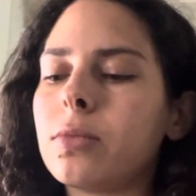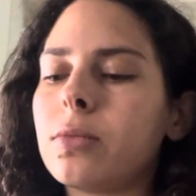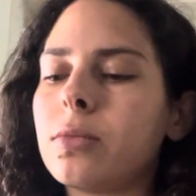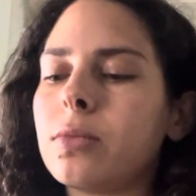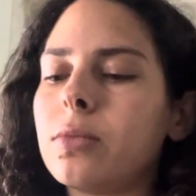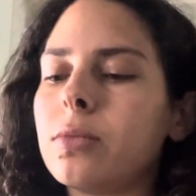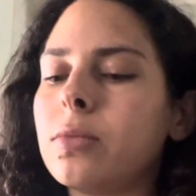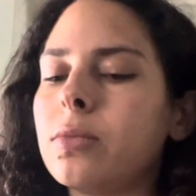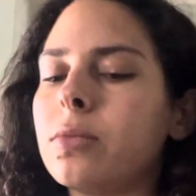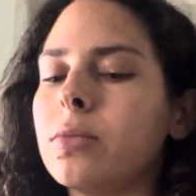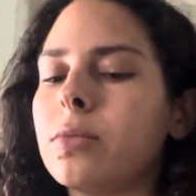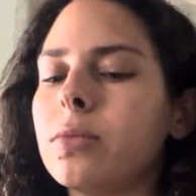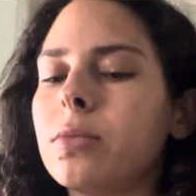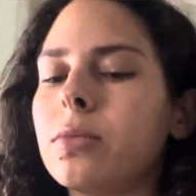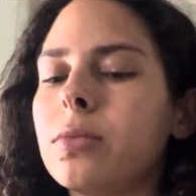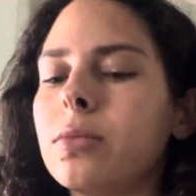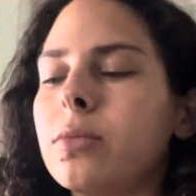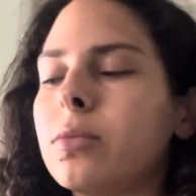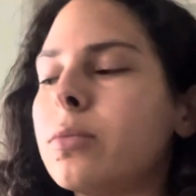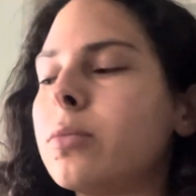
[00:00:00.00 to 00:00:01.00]
Mm.
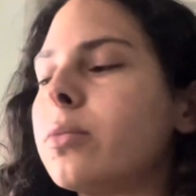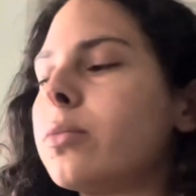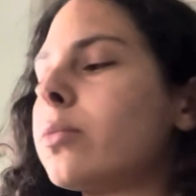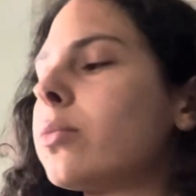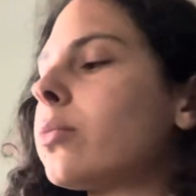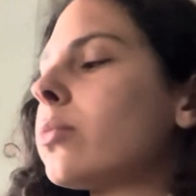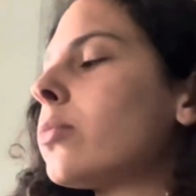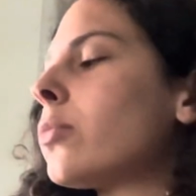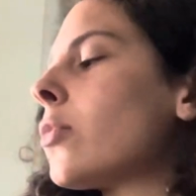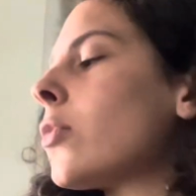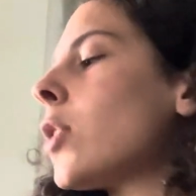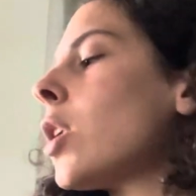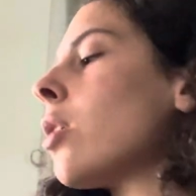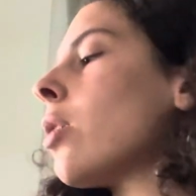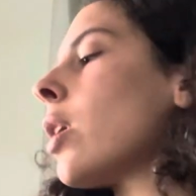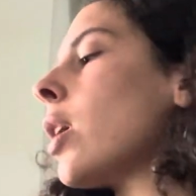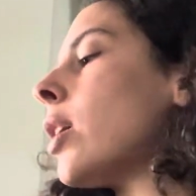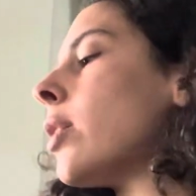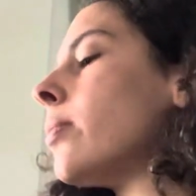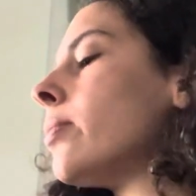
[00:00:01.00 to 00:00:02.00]

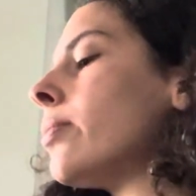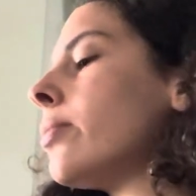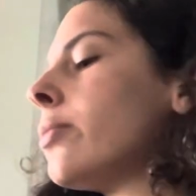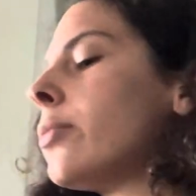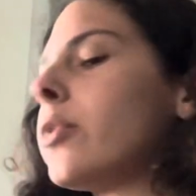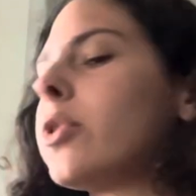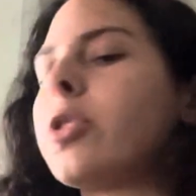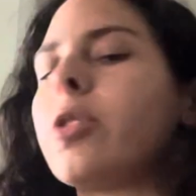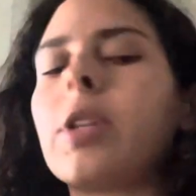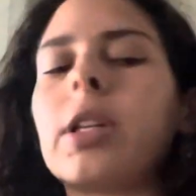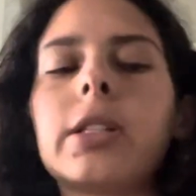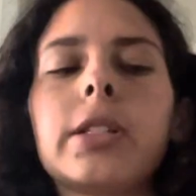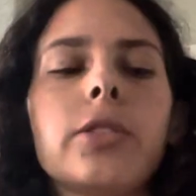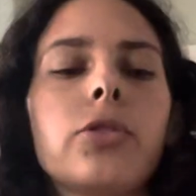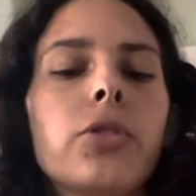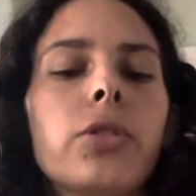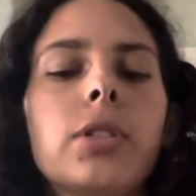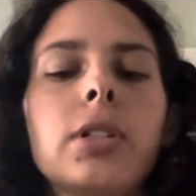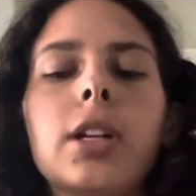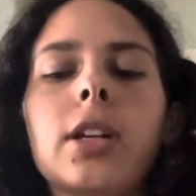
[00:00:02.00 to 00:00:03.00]
Okay, so that's
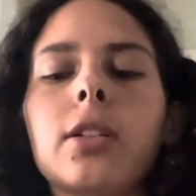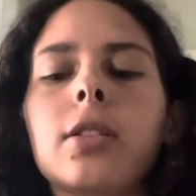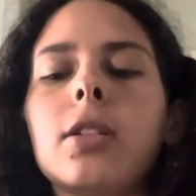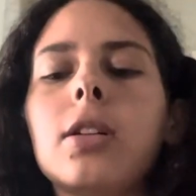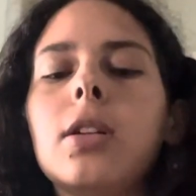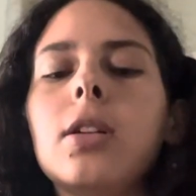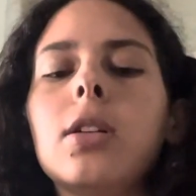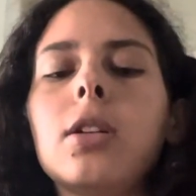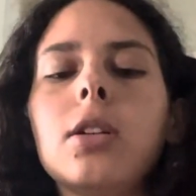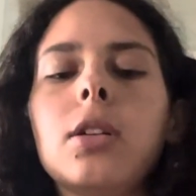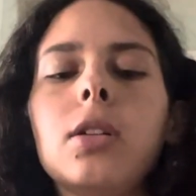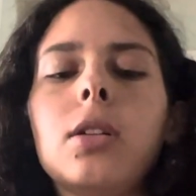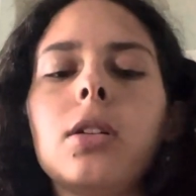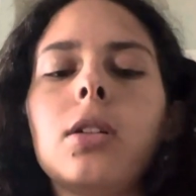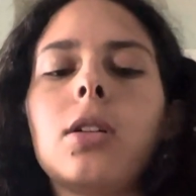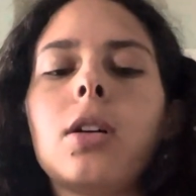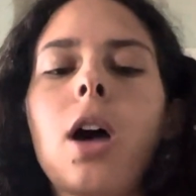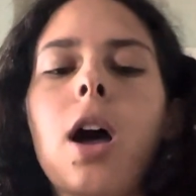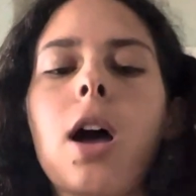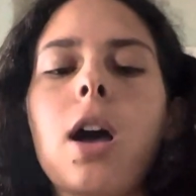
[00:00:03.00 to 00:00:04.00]
interesting.
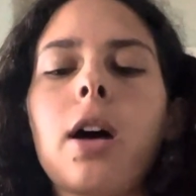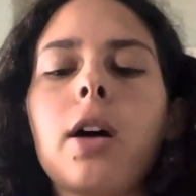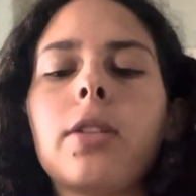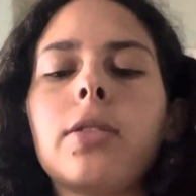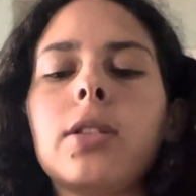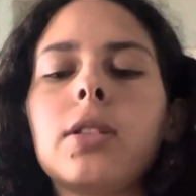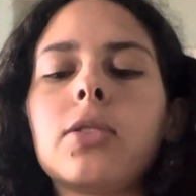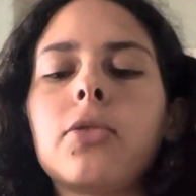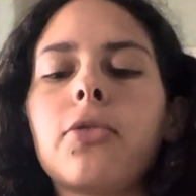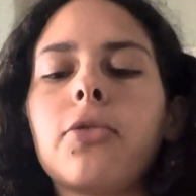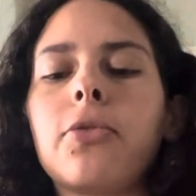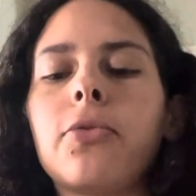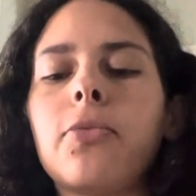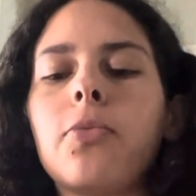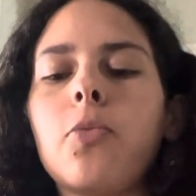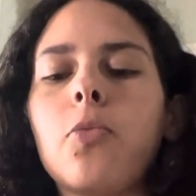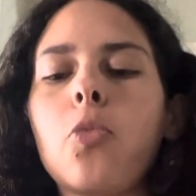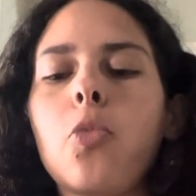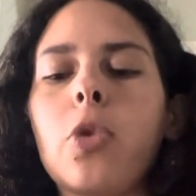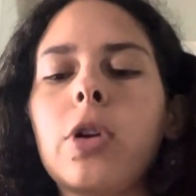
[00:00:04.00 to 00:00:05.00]
Uh, this
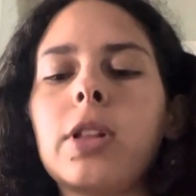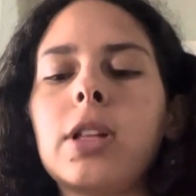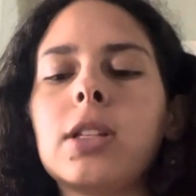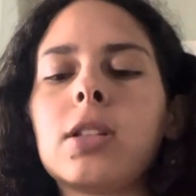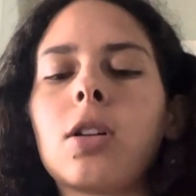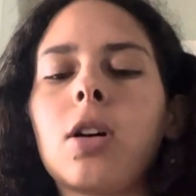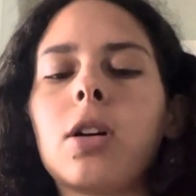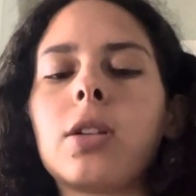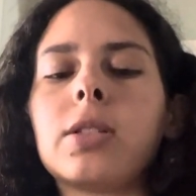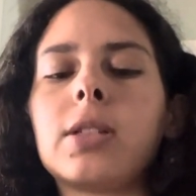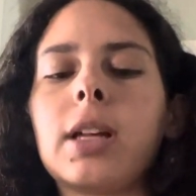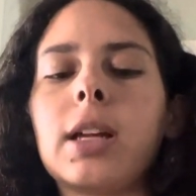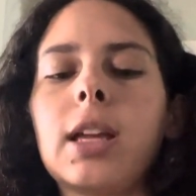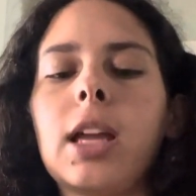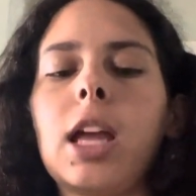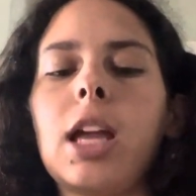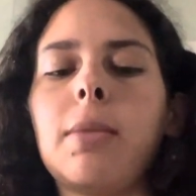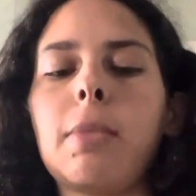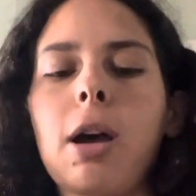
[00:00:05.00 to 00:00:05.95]
one of these cards that came